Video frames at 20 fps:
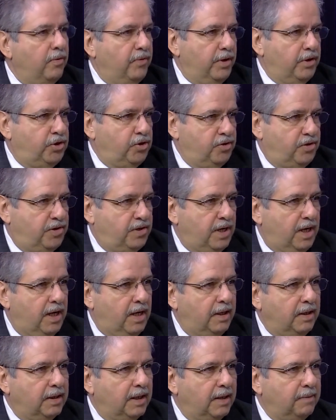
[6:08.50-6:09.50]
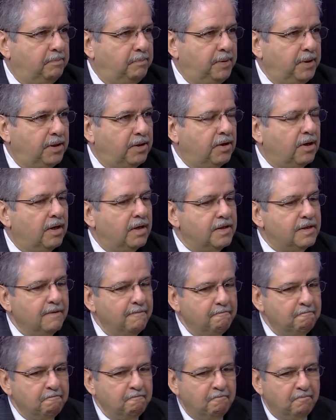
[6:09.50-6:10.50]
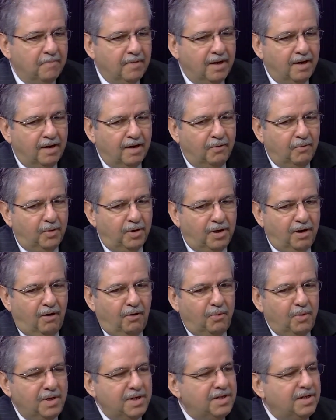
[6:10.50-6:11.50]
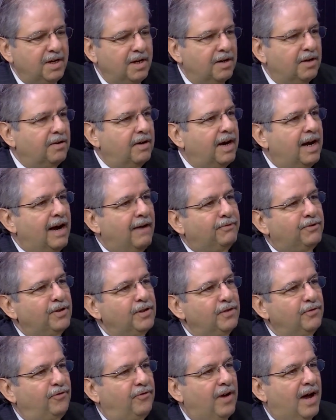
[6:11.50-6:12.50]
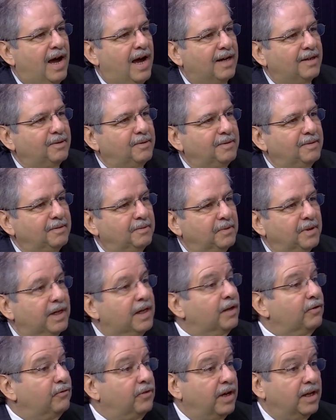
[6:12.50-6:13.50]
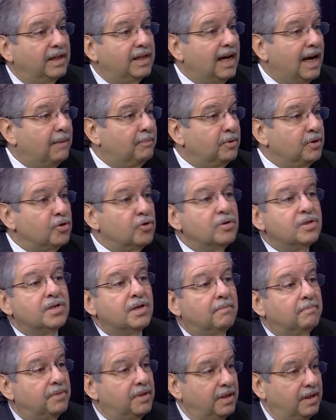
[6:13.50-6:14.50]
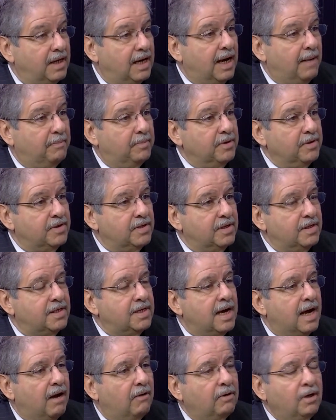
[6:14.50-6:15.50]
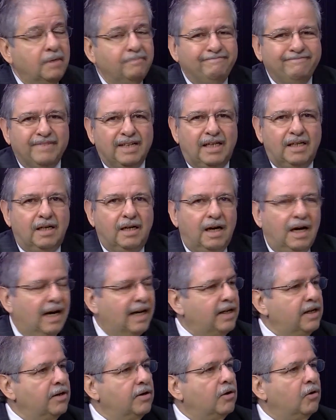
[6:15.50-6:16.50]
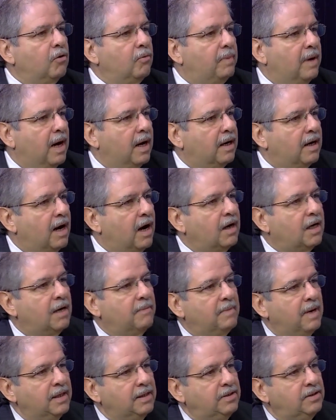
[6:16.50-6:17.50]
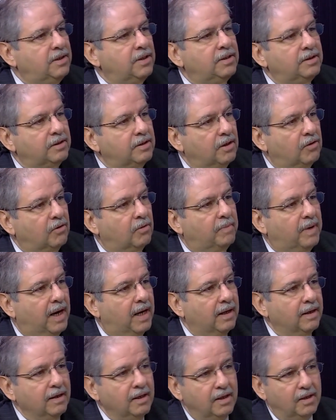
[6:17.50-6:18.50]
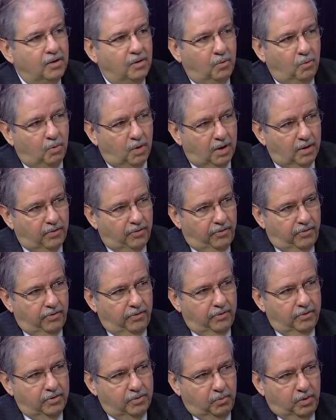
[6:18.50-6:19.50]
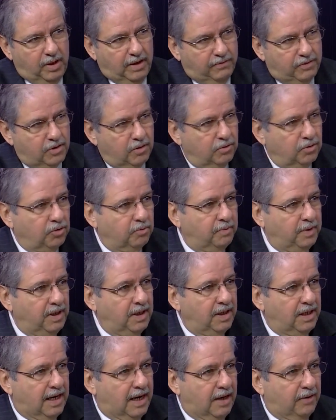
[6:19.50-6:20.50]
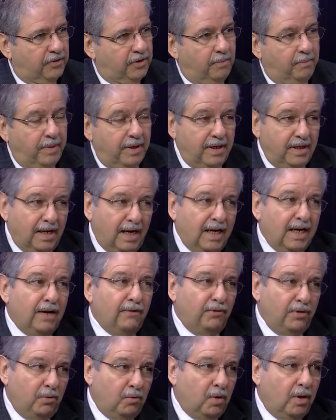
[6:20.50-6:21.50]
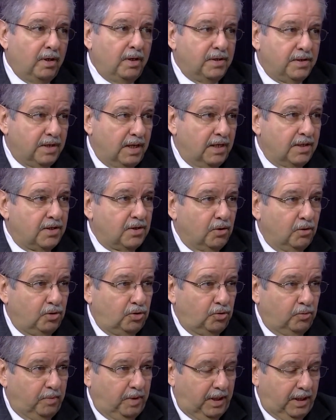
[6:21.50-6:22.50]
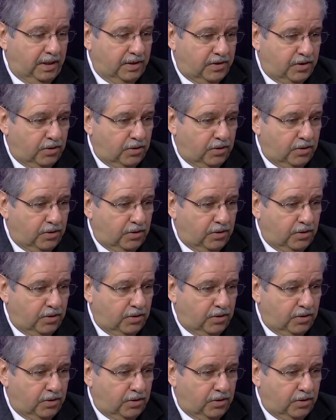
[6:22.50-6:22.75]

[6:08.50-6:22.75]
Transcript: you're saying that, because we always hear after the fact when an event happens or something happens in town, I didn't know about it. How come I didn't know about it? Well, we have social media out there, but not everyone is on social media. So